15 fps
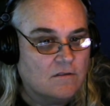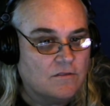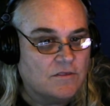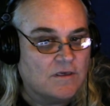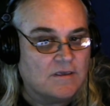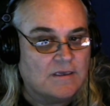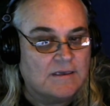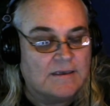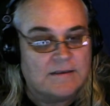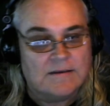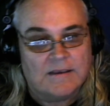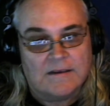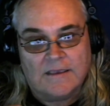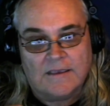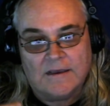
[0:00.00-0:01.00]
thinking
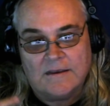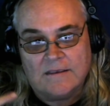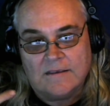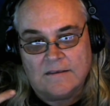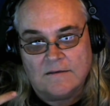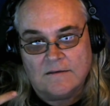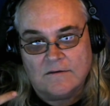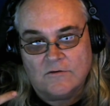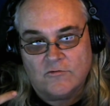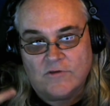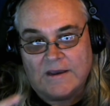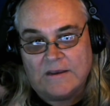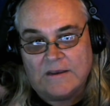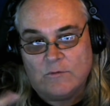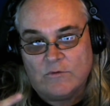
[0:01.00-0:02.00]
and getting
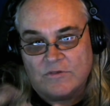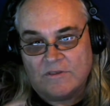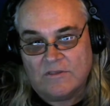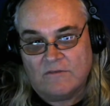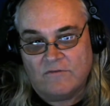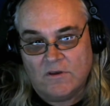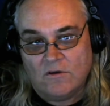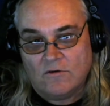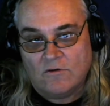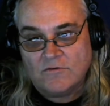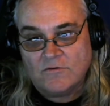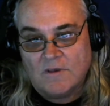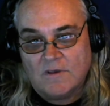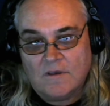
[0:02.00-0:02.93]
creating within the videos?